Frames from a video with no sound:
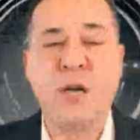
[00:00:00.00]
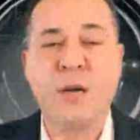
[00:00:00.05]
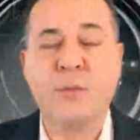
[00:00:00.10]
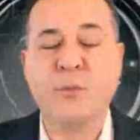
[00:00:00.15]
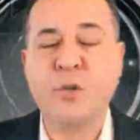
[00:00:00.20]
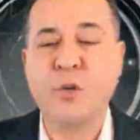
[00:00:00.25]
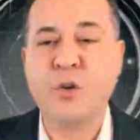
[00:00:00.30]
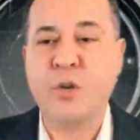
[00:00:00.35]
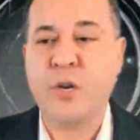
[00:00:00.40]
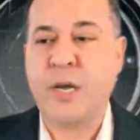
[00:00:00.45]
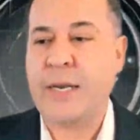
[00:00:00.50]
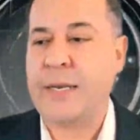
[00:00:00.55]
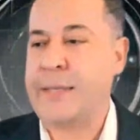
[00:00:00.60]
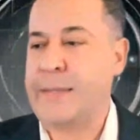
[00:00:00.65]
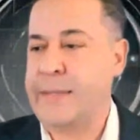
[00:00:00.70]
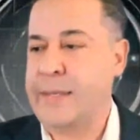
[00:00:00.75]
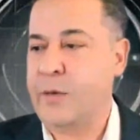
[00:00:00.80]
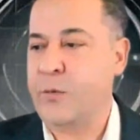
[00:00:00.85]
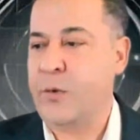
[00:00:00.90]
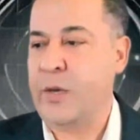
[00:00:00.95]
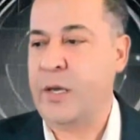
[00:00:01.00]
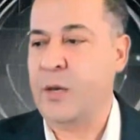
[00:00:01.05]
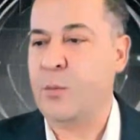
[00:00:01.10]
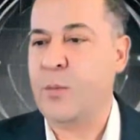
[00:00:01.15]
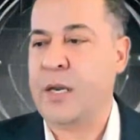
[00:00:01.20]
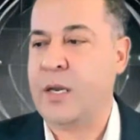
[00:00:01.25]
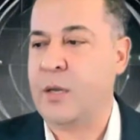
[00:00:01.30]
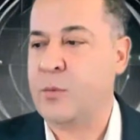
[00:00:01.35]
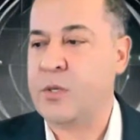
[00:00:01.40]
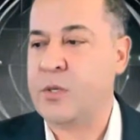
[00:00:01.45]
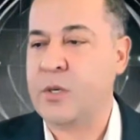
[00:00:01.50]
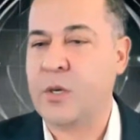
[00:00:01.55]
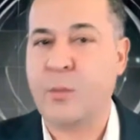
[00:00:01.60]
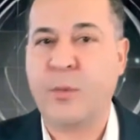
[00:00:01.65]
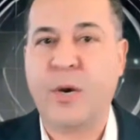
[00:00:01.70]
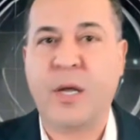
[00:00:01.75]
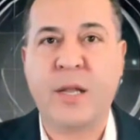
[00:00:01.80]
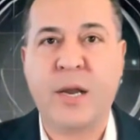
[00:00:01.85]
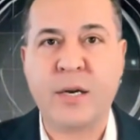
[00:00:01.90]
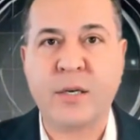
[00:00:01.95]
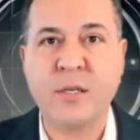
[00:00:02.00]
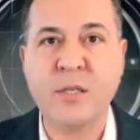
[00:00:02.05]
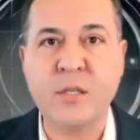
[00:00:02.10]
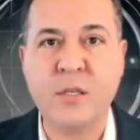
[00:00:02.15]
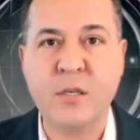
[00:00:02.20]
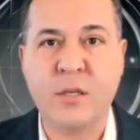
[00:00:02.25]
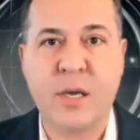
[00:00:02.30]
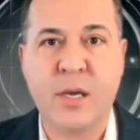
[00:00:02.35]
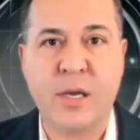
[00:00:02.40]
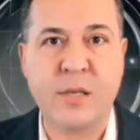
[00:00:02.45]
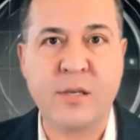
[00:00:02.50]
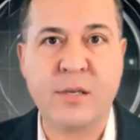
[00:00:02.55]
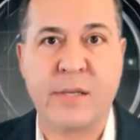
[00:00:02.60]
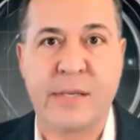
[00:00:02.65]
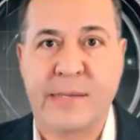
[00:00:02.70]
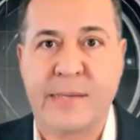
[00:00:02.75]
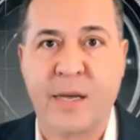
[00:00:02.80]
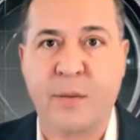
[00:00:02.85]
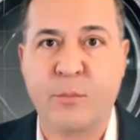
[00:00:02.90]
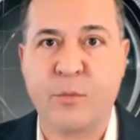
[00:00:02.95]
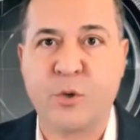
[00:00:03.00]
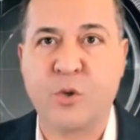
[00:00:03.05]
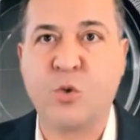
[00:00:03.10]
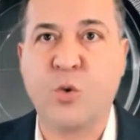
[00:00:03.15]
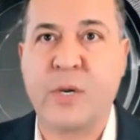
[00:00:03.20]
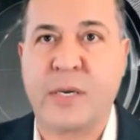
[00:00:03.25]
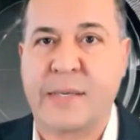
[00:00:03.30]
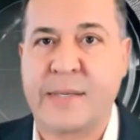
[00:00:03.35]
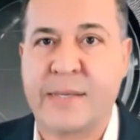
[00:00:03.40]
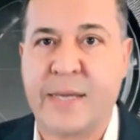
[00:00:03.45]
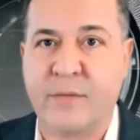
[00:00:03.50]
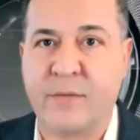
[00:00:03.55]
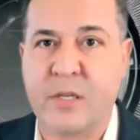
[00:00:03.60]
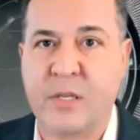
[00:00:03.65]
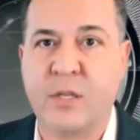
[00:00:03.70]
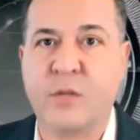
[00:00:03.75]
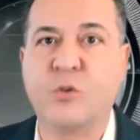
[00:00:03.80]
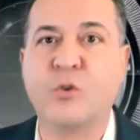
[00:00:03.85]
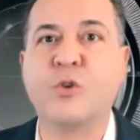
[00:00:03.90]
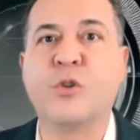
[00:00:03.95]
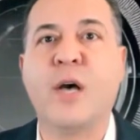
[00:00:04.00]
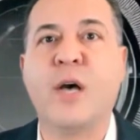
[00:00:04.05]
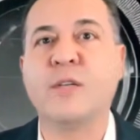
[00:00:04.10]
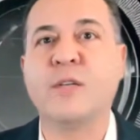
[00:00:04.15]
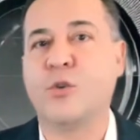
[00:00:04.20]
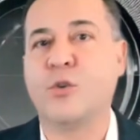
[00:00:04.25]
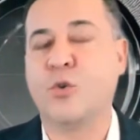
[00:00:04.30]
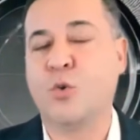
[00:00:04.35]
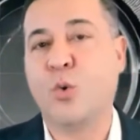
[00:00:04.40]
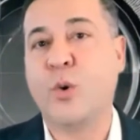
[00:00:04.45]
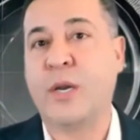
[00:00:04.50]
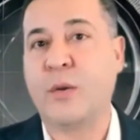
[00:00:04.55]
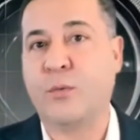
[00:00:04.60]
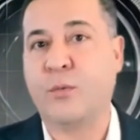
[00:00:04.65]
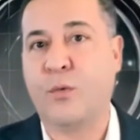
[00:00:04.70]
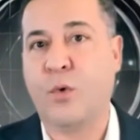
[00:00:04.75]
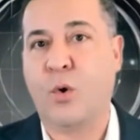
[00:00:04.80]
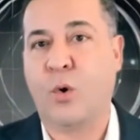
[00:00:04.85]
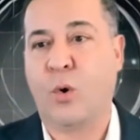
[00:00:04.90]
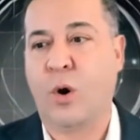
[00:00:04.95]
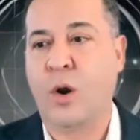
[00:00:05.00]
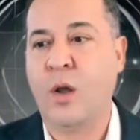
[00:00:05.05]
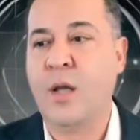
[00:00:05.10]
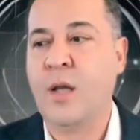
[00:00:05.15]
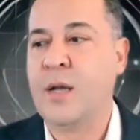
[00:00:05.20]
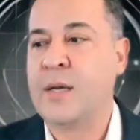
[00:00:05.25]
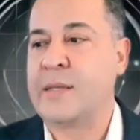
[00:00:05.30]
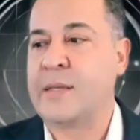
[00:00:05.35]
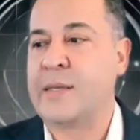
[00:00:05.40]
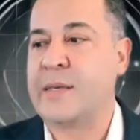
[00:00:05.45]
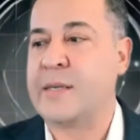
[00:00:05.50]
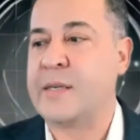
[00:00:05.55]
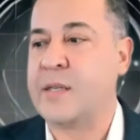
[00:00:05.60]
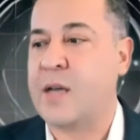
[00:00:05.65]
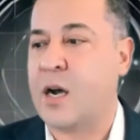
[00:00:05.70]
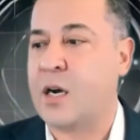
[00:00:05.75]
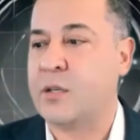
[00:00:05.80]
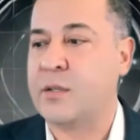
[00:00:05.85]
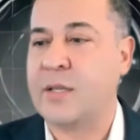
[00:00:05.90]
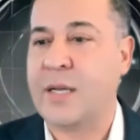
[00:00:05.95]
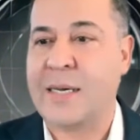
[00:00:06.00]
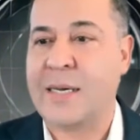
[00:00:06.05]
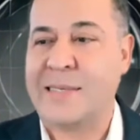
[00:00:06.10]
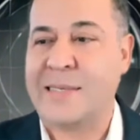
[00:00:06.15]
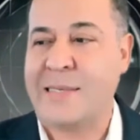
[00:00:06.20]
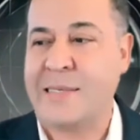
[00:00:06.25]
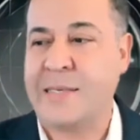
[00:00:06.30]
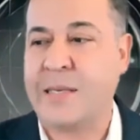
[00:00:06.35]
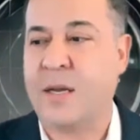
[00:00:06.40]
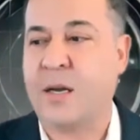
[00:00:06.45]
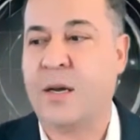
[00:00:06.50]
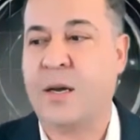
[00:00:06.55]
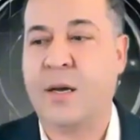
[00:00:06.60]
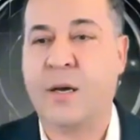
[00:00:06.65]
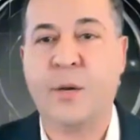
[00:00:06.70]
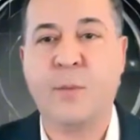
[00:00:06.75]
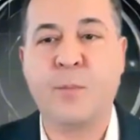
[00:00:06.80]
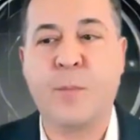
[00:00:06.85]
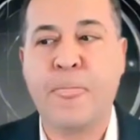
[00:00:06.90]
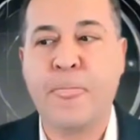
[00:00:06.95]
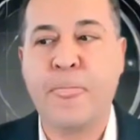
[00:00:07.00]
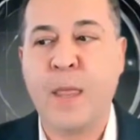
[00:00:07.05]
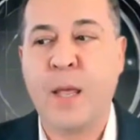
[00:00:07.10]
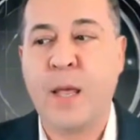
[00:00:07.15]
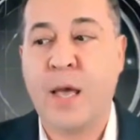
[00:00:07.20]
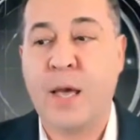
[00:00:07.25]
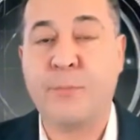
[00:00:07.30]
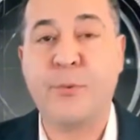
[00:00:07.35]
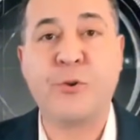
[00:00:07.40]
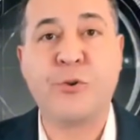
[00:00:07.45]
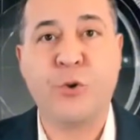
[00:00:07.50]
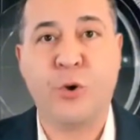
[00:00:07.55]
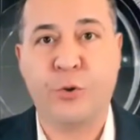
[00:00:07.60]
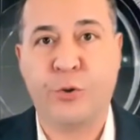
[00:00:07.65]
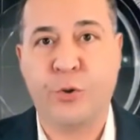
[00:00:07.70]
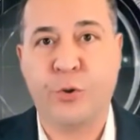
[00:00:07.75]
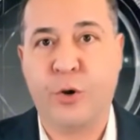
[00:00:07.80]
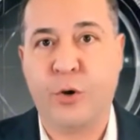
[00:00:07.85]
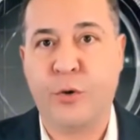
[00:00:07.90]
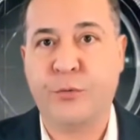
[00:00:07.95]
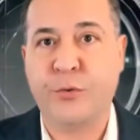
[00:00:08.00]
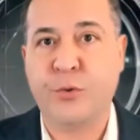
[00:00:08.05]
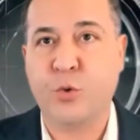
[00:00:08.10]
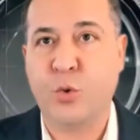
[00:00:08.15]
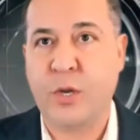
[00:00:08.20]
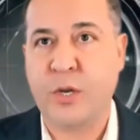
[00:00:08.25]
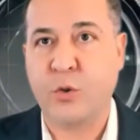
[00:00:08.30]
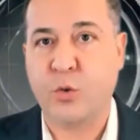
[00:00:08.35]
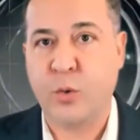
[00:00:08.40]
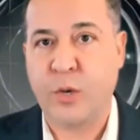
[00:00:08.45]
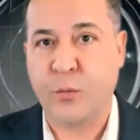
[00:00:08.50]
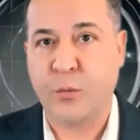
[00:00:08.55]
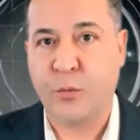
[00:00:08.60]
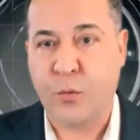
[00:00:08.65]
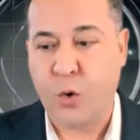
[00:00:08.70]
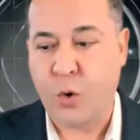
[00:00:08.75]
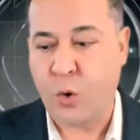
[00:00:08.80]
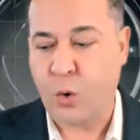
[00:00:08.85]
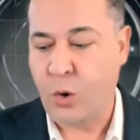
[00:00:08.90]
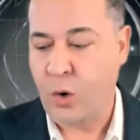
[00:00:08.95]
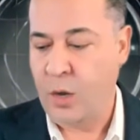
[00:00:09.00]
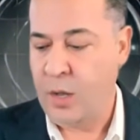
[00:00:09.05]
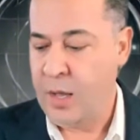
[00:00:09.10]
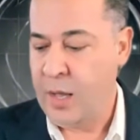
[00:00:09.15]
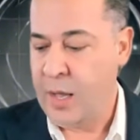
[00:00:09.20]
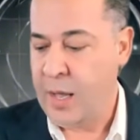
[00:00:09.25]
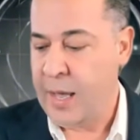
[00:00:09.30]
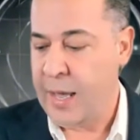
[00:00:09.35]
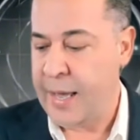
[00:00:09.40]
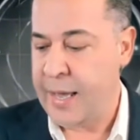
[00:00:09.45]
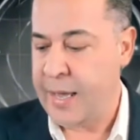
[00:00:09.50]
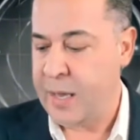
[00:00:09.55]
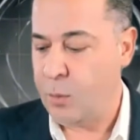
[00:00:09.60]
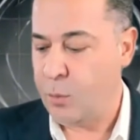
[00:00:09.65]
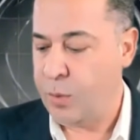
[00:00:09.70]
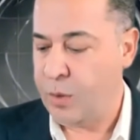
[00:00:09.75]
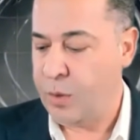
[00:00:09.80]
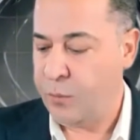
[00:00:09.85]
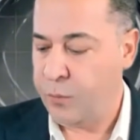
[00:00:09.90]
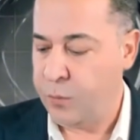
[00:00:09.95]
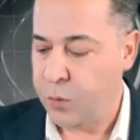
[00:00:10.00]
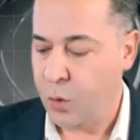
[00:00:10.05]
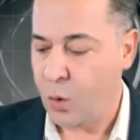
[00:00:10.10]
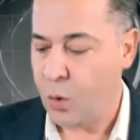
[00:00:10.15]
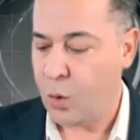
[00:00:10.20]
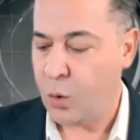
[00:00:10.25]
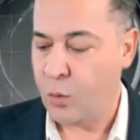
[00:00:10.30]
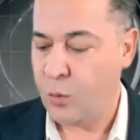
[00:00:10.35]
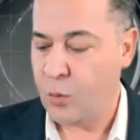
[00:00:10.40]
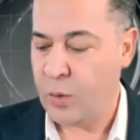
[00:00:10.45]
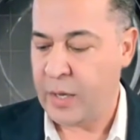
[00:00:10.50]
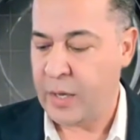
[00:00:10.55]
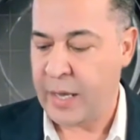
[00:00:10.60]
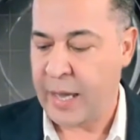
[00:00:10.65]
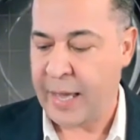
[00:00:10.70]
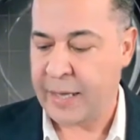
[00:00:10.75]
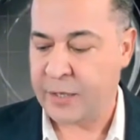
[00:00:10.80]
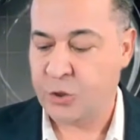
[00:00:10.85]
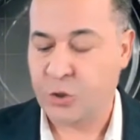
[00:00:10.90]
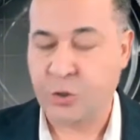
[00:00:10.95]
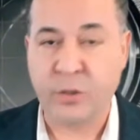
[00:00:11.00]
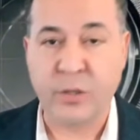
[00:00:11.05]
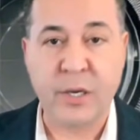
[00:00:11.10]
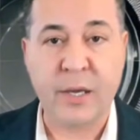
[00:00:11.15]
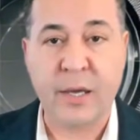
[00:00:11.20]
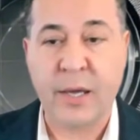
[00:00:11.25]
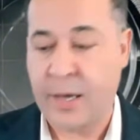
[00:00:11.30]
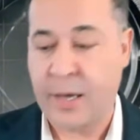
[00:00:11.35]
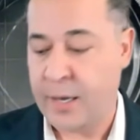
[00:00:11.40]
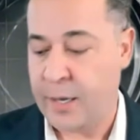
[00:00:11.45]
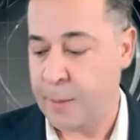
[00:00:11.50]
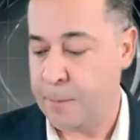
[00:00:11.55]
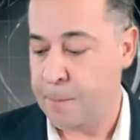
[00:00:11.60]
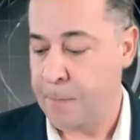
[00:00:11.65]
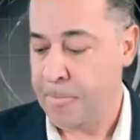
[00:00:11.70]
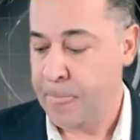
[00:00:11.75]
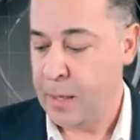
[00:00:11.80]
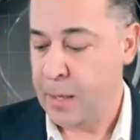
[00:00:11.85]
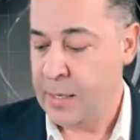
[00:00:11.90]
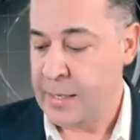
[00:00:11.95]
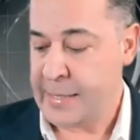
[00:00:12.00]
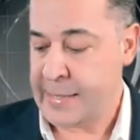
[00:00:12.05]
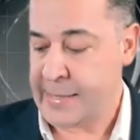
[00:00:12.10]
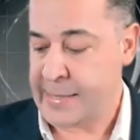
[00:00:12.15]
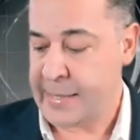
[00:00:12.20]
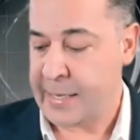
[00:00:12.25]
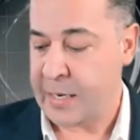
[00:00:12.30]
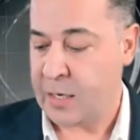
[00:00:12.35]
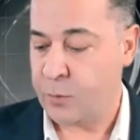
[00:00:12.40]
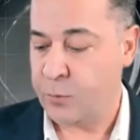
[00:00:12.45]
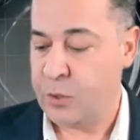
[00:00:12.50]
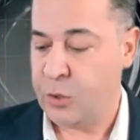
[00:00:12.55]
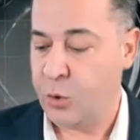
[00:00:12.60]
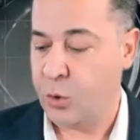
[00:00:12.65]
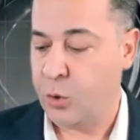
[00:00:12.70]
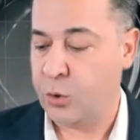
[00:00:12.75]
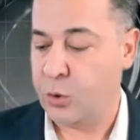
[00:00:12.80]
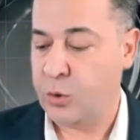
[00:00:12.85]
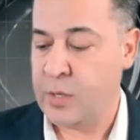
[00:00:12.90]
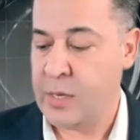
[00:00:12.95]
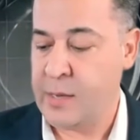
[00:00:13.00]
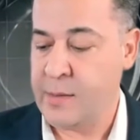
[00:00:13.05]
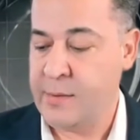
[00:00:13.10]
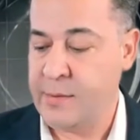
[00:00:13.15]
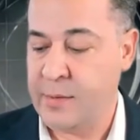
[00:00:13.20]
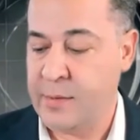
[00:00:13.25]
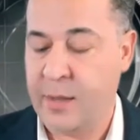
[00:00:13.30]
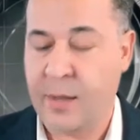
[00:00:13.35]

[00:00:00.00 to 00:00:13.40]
to United TV. My name is Kemal Erkan. Today is December 27th, 2024. This is our last episode of 2024. And before we actually start with all these,